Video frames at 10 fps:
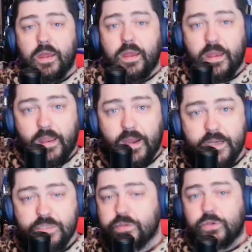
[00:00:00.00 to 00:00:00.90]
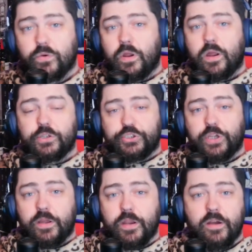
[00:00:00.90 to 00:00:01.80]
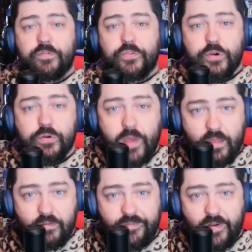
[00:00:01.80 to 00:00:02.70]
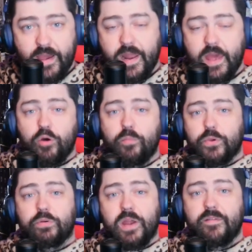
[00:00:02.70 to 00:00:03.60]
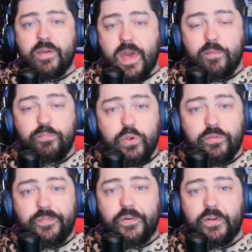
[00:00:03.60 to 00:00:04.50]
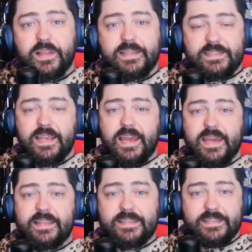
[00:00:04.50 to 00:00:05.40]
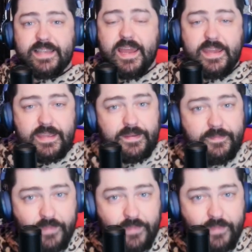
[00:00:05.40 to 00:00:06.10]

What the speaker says: Hey guys, what's going on? It's Sean of Third Rail Fi, and I hope you're having a beautiful day today.